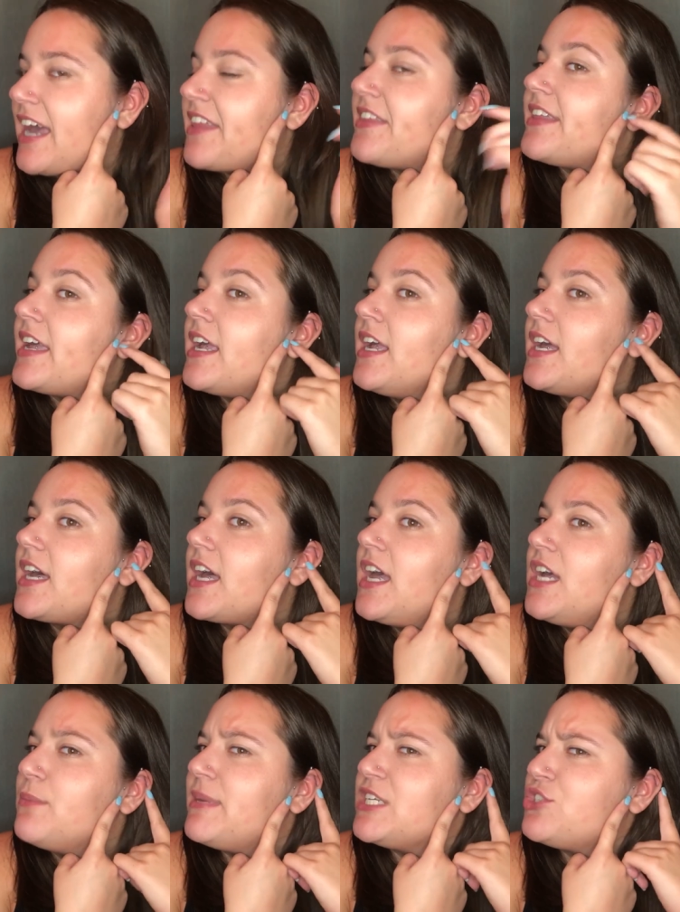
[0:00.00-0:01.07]
I think.
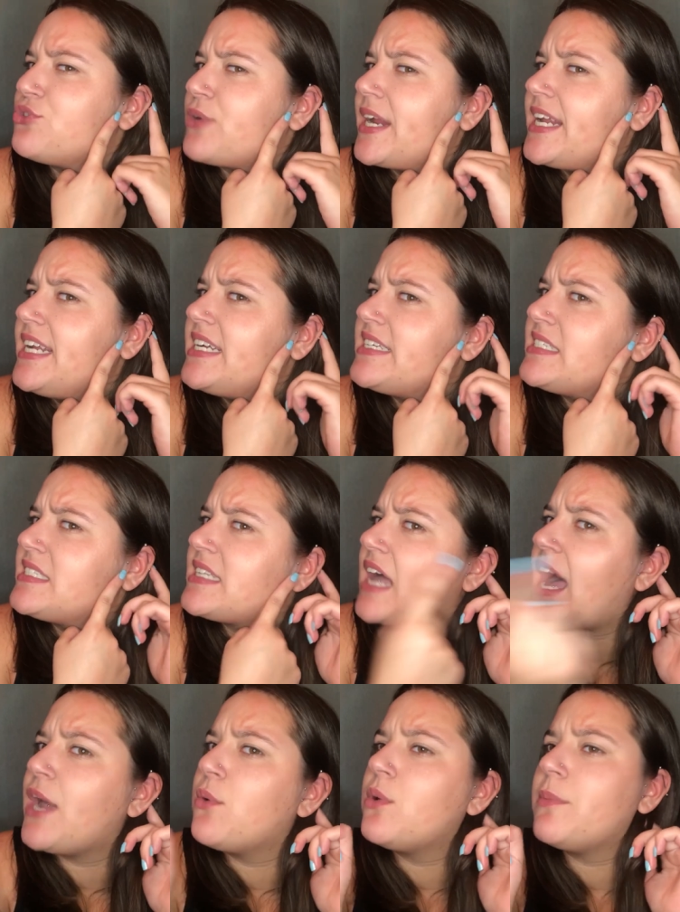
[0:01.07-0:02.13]
My tracheus.
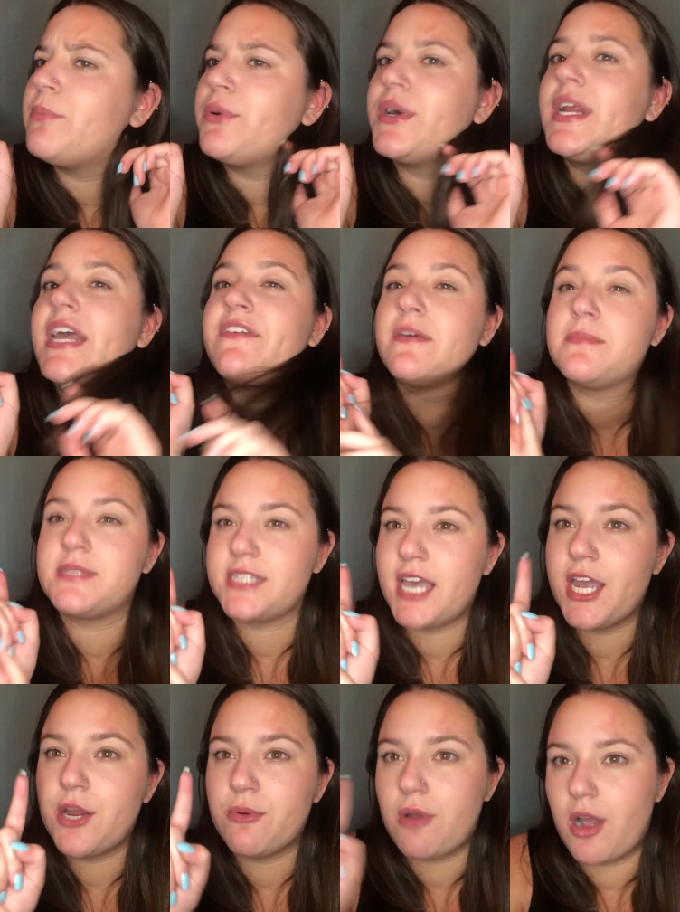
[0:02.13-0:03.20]
I will put, if I'm
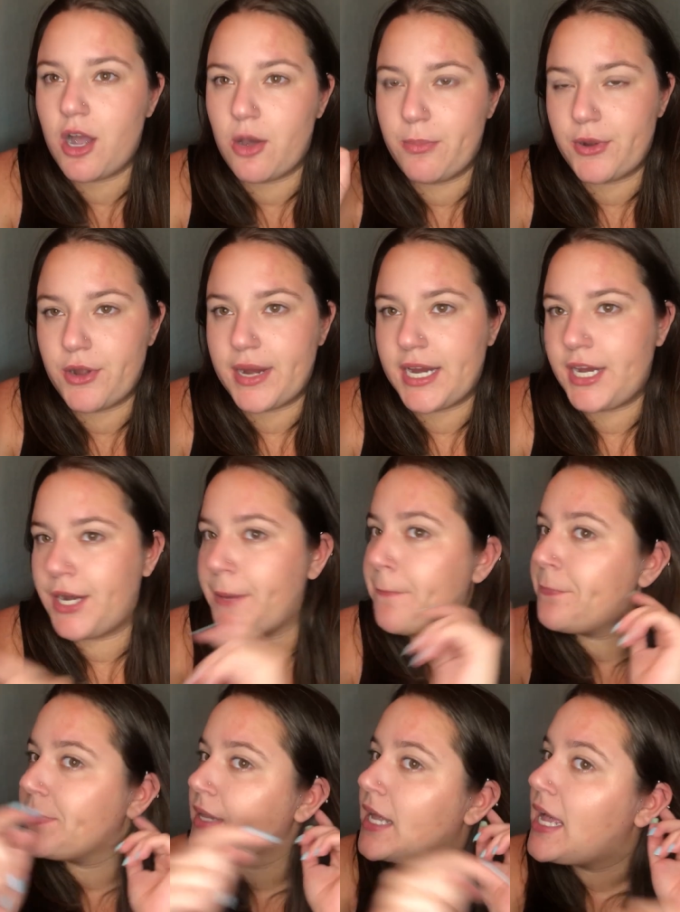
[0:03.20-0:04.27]
saying it wrong, I'll put it right here.
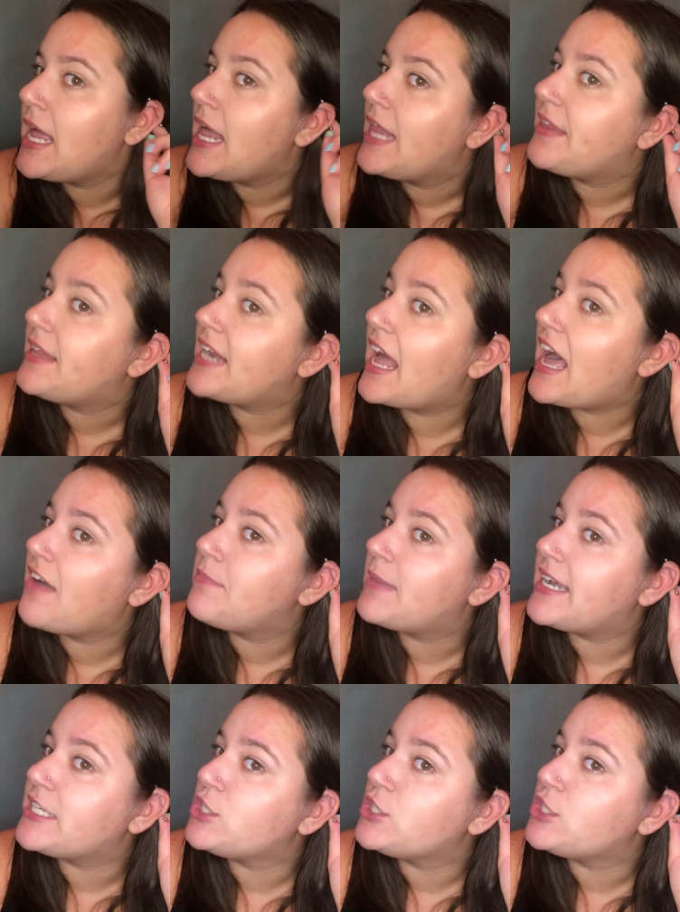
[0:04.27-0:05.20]
Then I have my